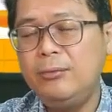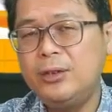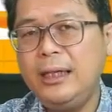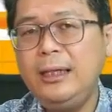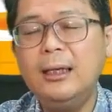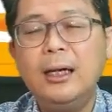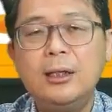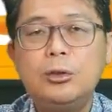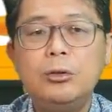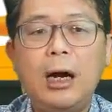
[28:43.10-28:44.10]
like we've
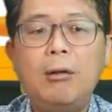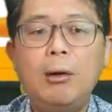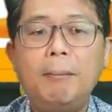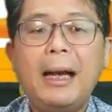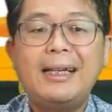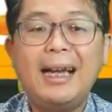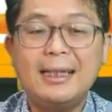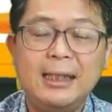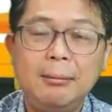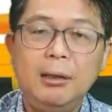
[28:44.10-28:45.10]
seen through our
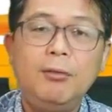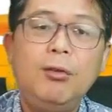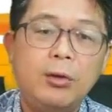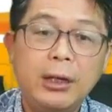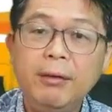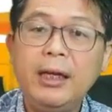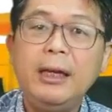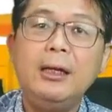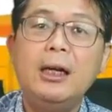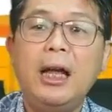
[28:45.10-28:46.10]
back testing
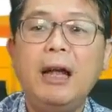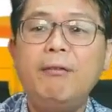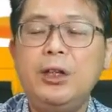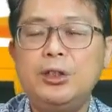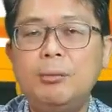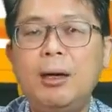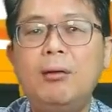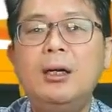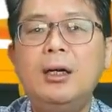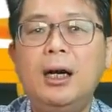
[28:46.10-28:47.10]
before, giving it an
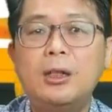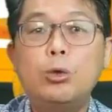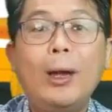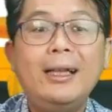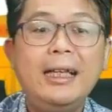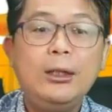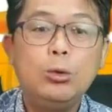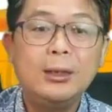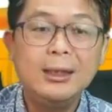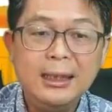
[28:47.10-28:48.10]
average about
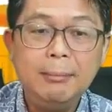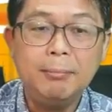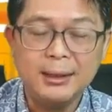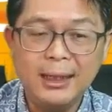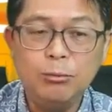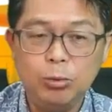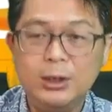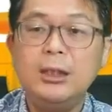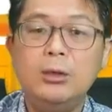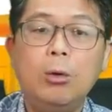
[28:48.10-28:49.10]
20 to
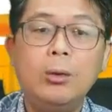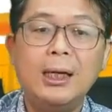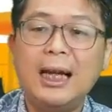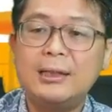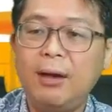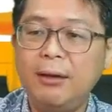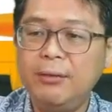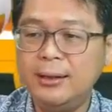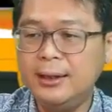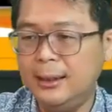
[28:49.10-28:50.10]
30% return over the
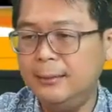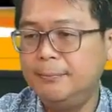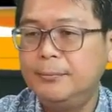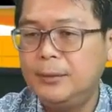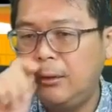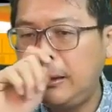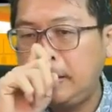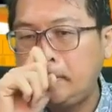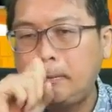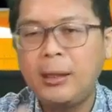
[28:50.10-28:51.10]
last 5 years here.
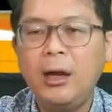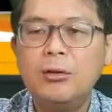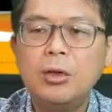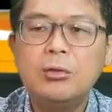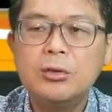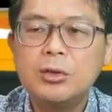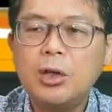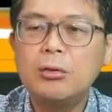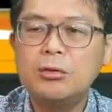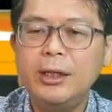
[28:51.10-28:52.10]
All right, now,
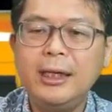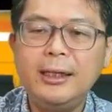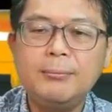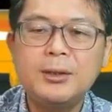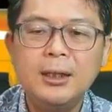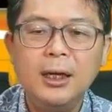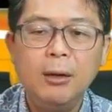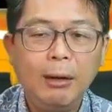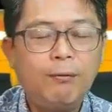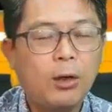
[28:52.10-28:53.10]
so stock trading
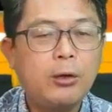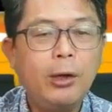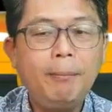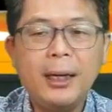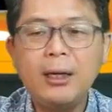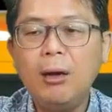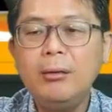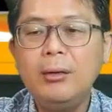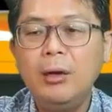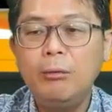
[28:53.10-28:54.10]
tips: wait for the
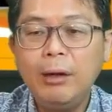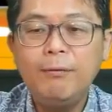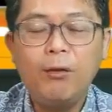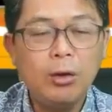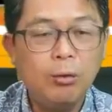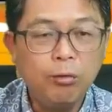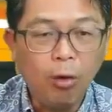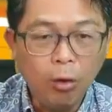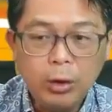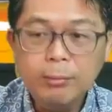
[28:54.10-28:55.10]
green Pentagon, wait
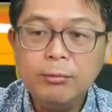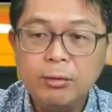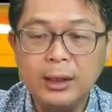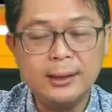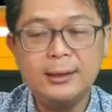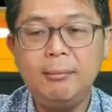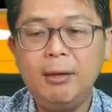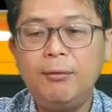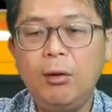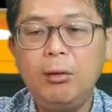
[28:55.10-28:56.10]
for the volume,
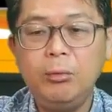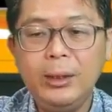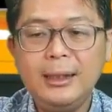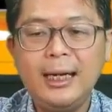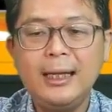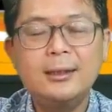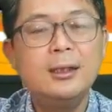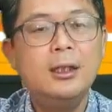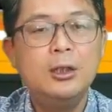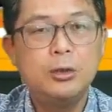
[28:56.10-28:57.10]
as I said before,
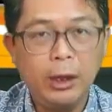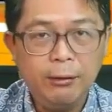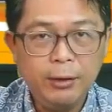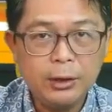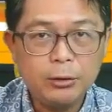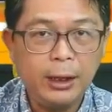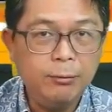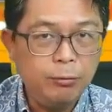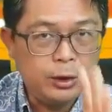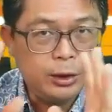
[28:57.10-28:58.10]
retest, trade
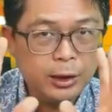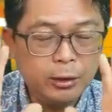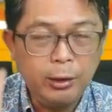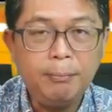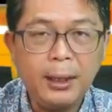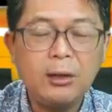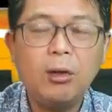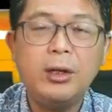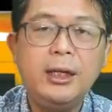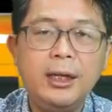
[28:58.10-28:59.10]
with the trend, which is the
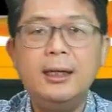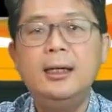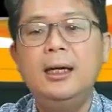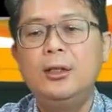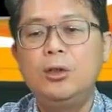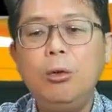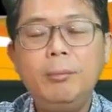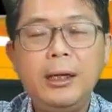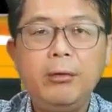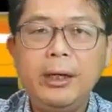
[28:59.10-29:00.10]
green Pentagon in here.
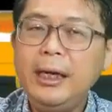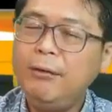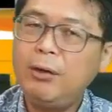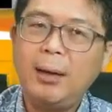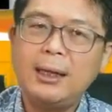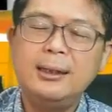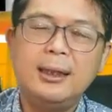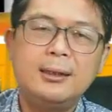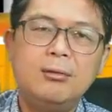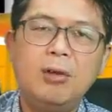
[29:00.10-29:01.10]
Don't be greedy
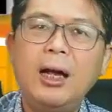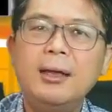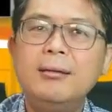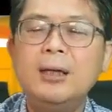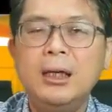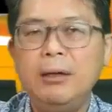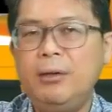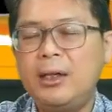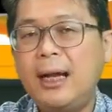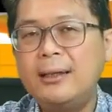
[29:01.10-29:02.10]
if the market doesn't
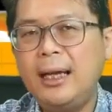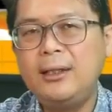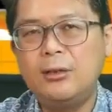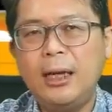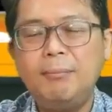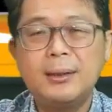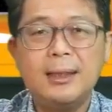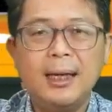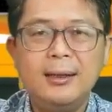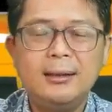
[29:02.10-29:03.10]
run. If you can't get
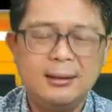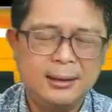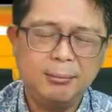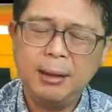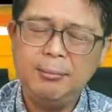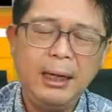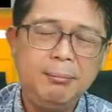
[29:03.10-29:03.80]
your 10%,